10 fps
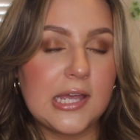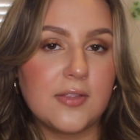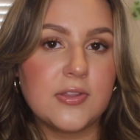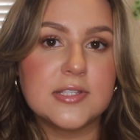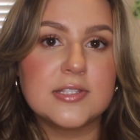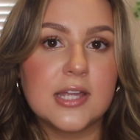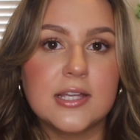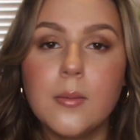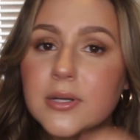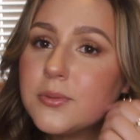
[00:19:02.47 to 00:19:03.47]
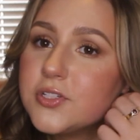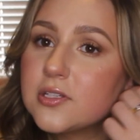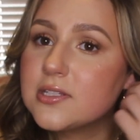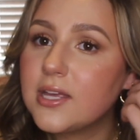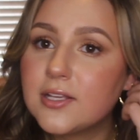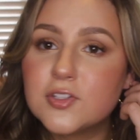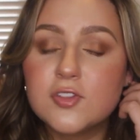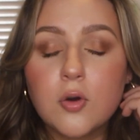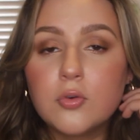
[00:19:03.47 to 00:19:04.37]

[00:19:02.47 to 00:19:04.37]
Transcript: in these days, but I was just like so